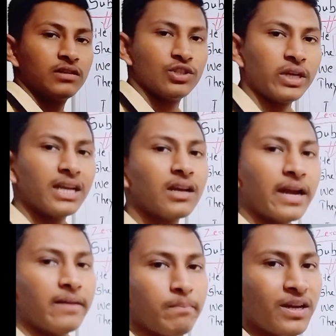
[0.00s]
singular
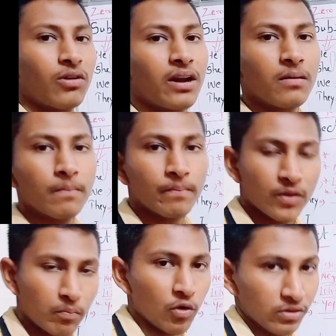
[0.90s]
and plural
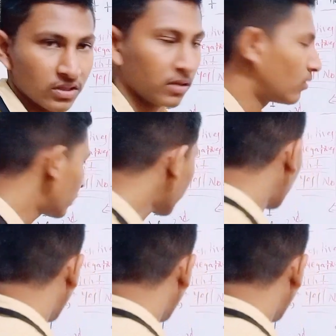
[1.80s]
both. Okay, I